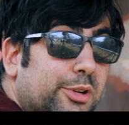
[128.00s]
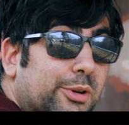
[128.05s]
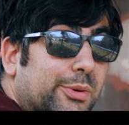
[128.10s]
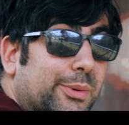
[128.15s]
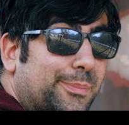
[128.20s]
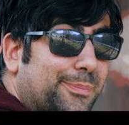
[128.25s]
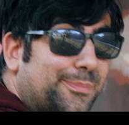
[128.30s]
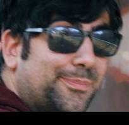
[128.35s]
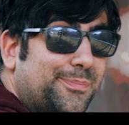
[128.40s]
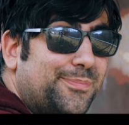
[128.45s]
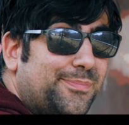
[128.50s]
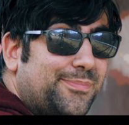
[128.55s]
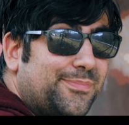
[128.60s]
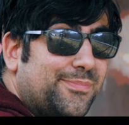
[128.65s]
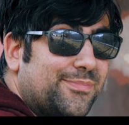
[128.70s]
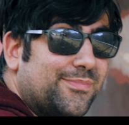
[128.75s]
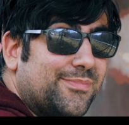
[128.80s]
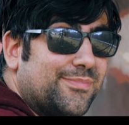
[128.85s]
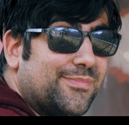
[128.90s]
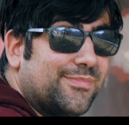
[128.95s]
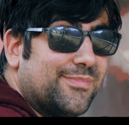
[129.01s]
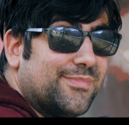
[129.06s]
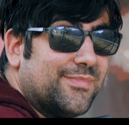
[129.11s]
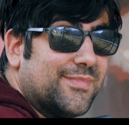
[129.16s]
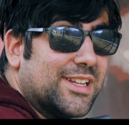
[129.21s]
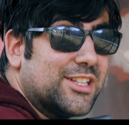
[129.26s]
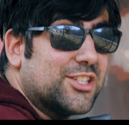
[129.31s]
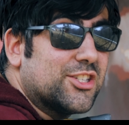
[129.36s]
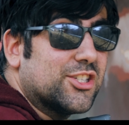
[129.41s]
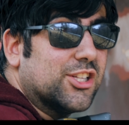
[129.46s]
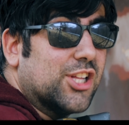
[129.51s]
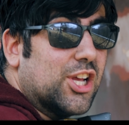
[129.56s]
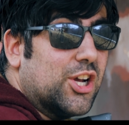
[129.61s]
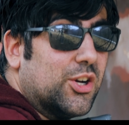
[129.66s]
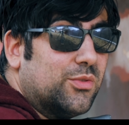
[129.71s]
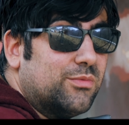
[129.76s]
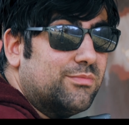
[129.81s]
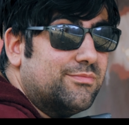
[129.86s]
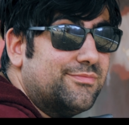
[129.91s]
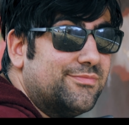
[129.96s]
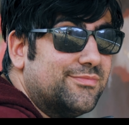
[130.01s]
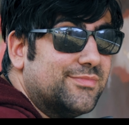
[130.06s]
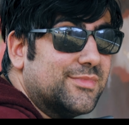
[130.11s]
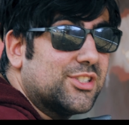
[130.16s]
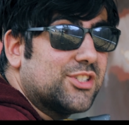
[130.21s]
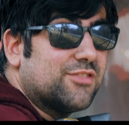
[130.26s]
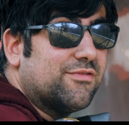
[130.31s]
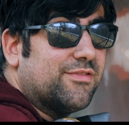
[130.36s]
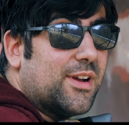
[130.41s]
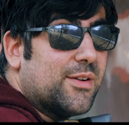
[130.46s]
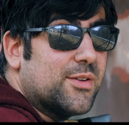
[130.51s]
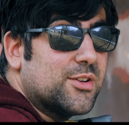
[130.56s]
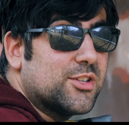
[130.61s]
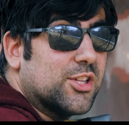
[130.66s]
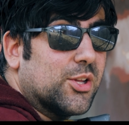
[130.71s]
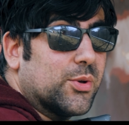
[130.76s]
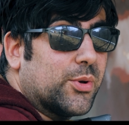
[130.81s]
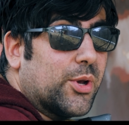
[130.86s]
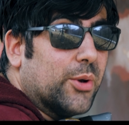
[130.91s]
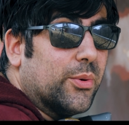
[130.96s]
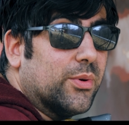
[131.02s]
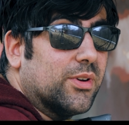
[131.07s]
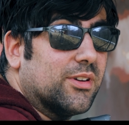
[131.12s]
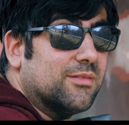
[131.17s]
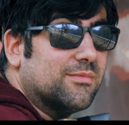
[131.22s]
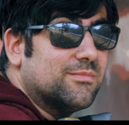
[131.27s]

I'm doing. It's slow. It's very slow going.